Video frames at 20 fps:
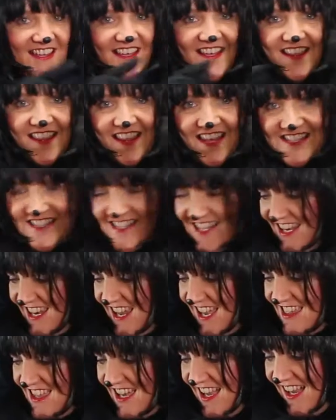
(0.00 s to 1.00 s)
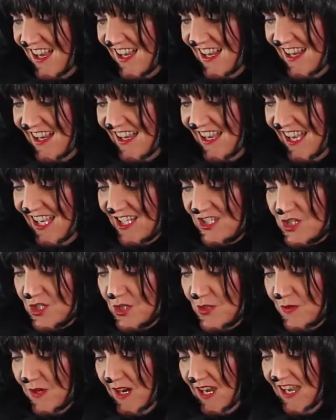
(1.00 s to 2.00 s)
There's another eye,
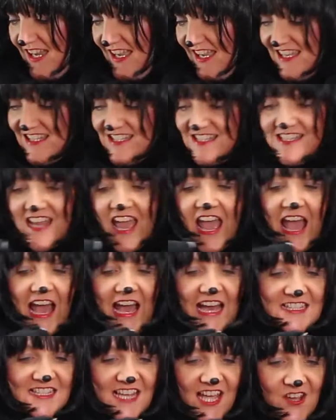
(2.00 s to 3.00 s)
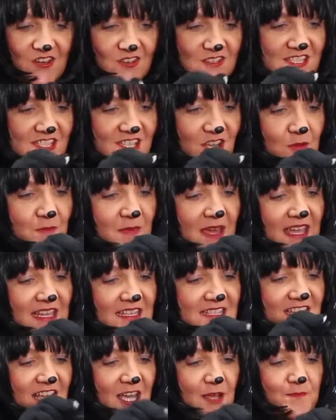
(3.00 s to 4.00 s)
2 eyes, and I also
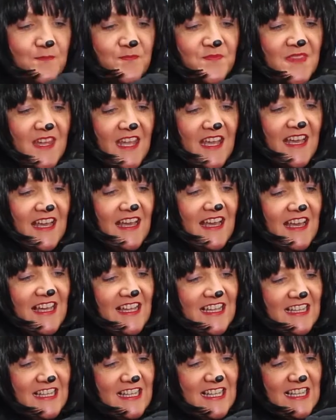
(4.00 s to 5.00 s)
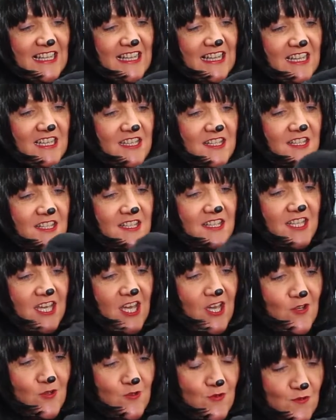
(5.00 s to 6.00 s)
made him a little
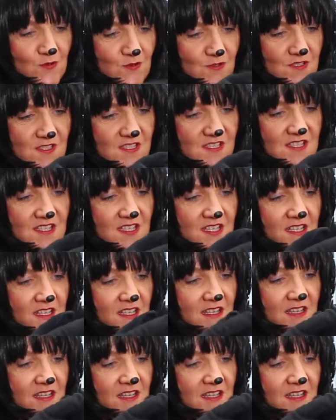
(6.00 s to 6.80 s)
nose.